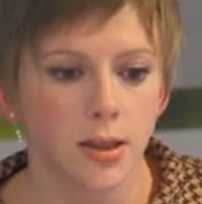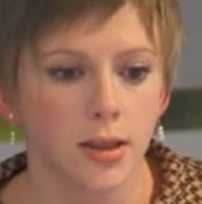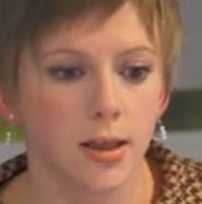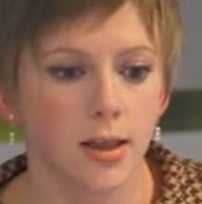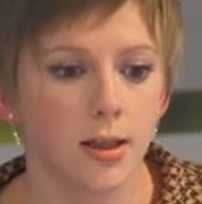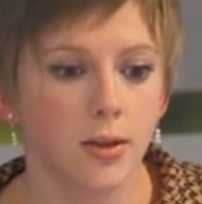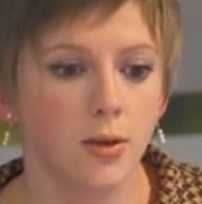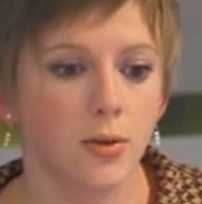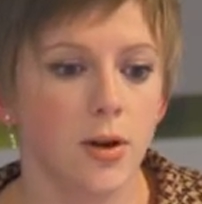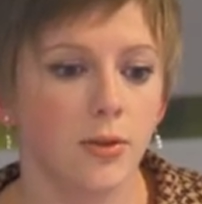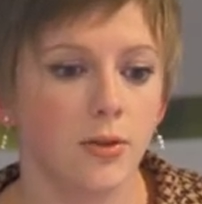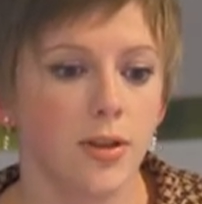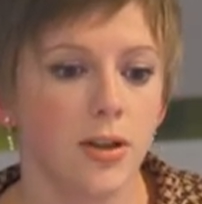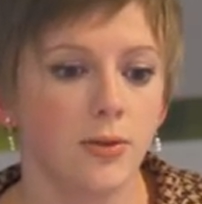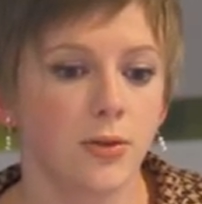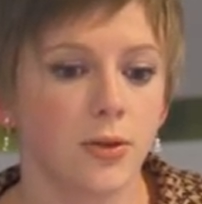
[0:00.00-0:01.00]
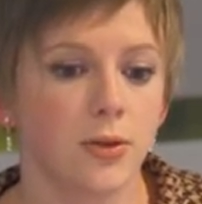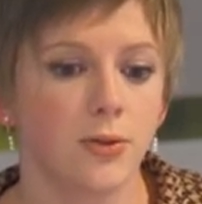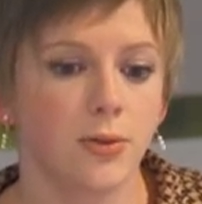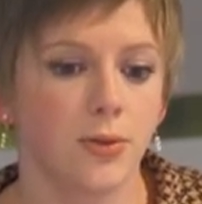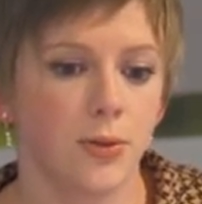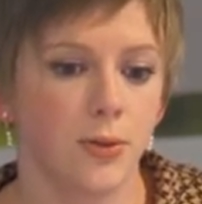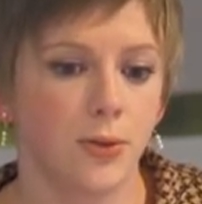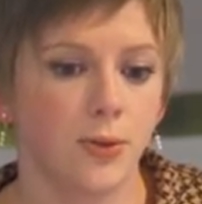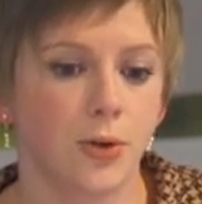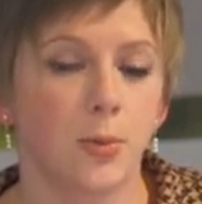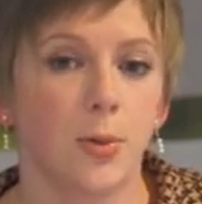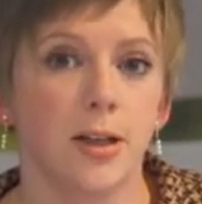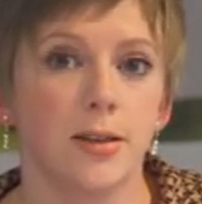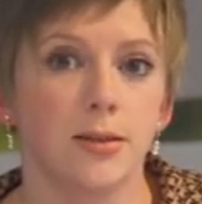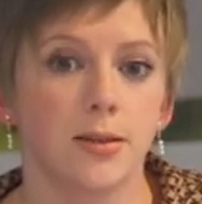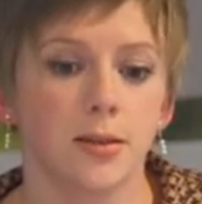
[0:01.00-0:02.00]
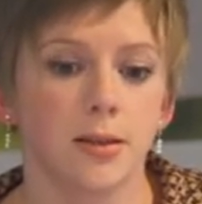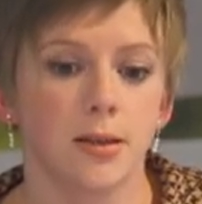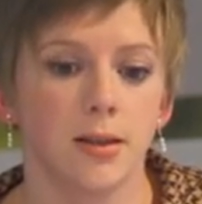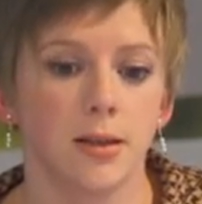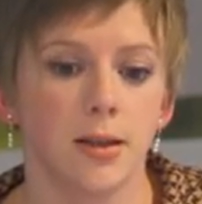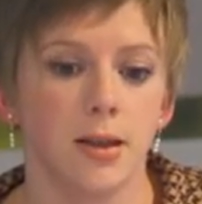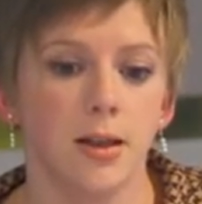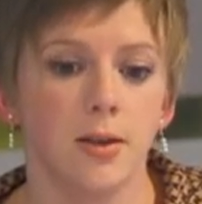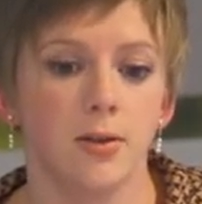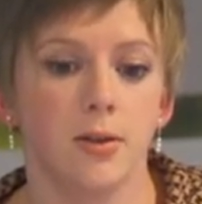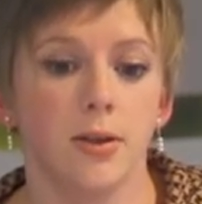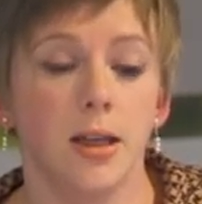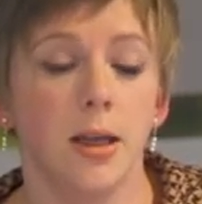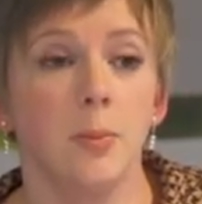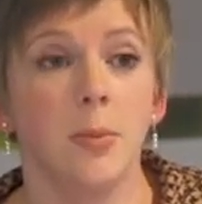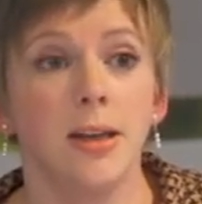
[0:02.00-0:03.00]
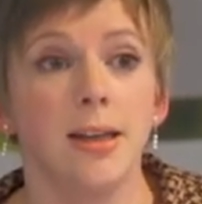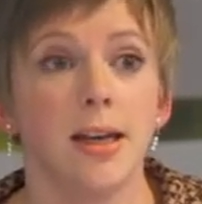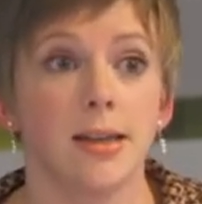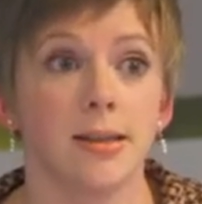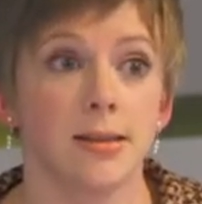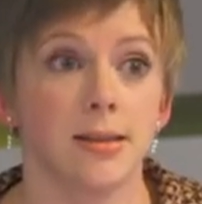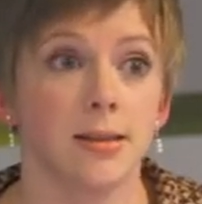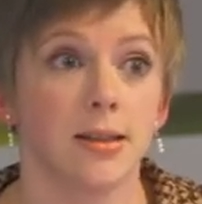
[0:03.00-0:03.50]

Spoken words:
and you have different formats, even EPS.